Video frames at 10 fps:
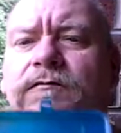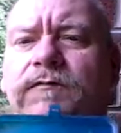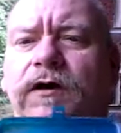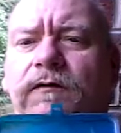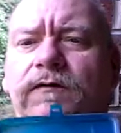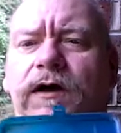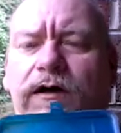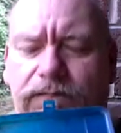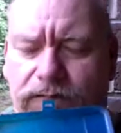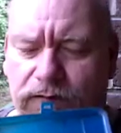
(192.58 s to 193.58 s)
I
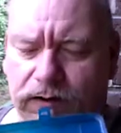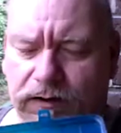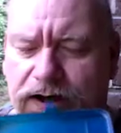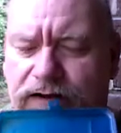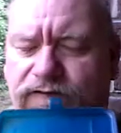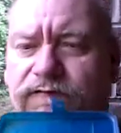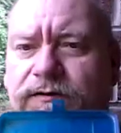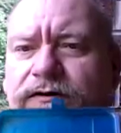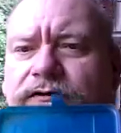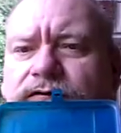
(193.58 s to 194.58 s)
got
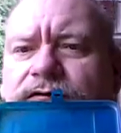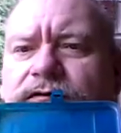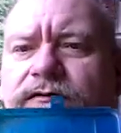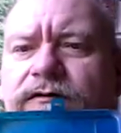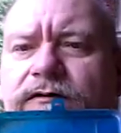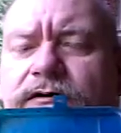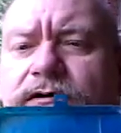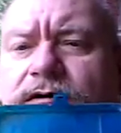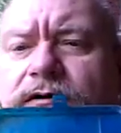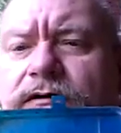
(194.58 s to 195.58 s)
spinners,
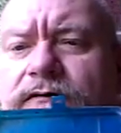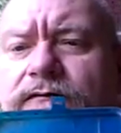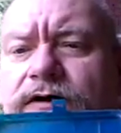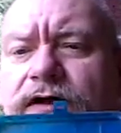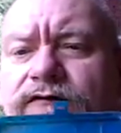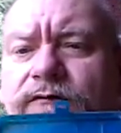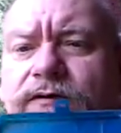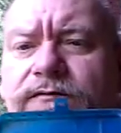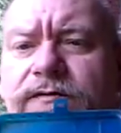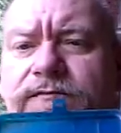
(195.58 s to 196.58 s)
got some
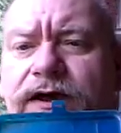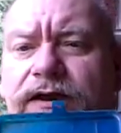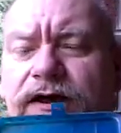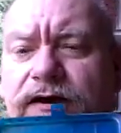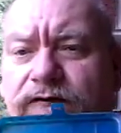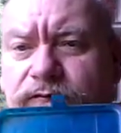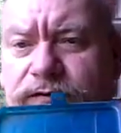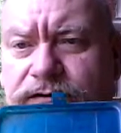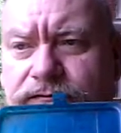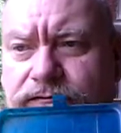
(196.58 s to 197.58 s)
rubber bait on a
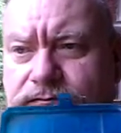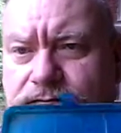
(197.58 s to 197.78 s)
spin